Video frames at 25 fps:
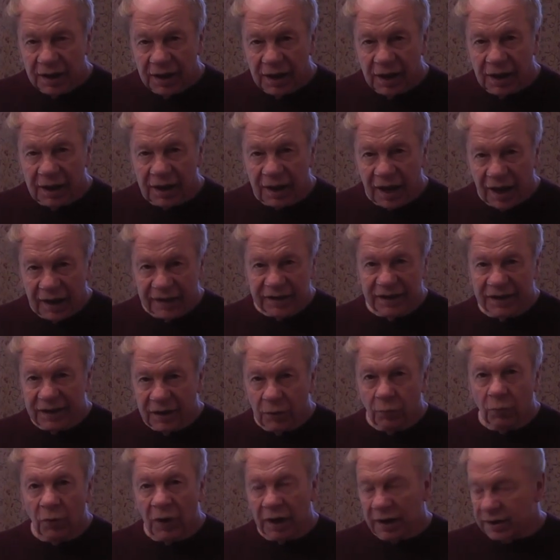And I did
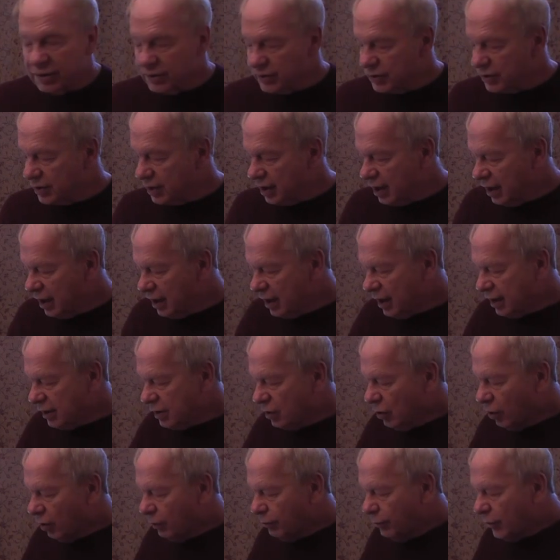it once, and I
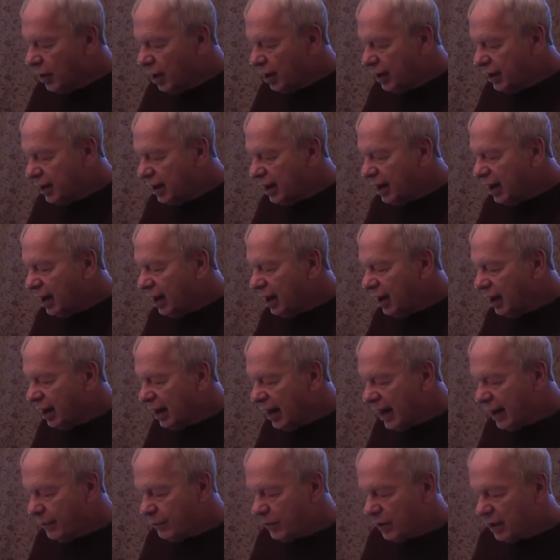got my
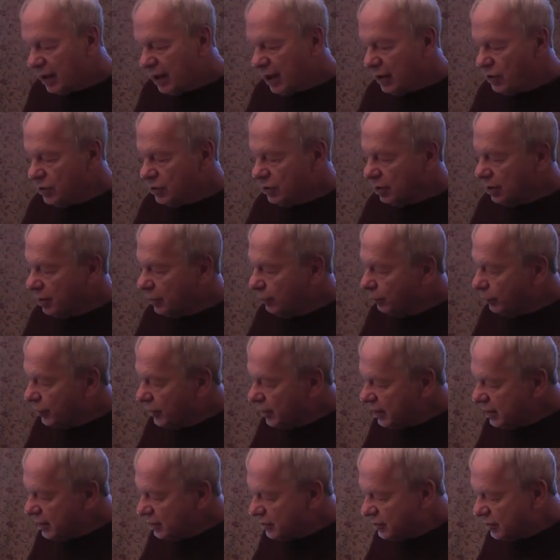application
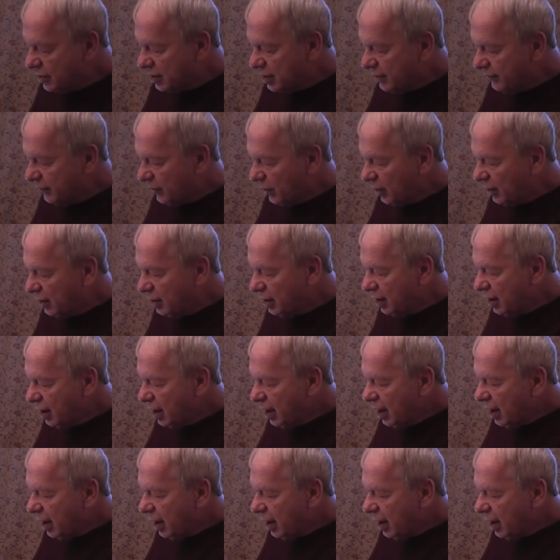complete certificate,